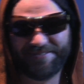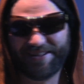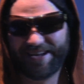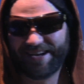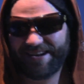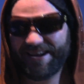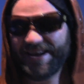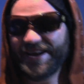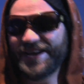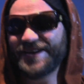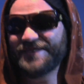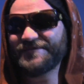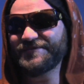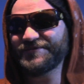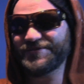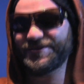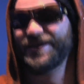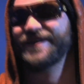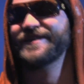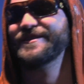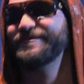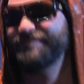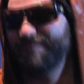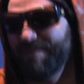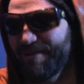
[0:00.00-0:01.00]
like
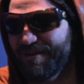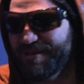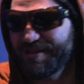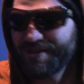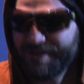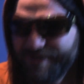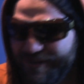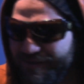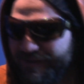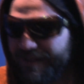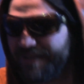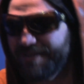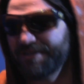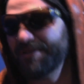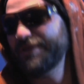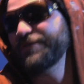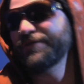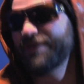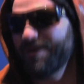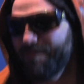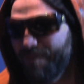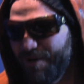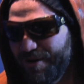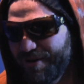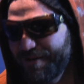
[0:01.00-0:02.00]
trying to punch you. You're like, dude,
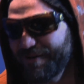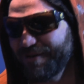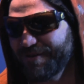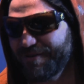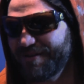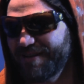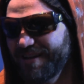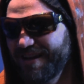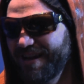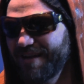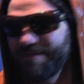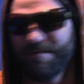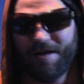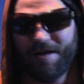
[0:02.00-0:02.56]
I'm on your team.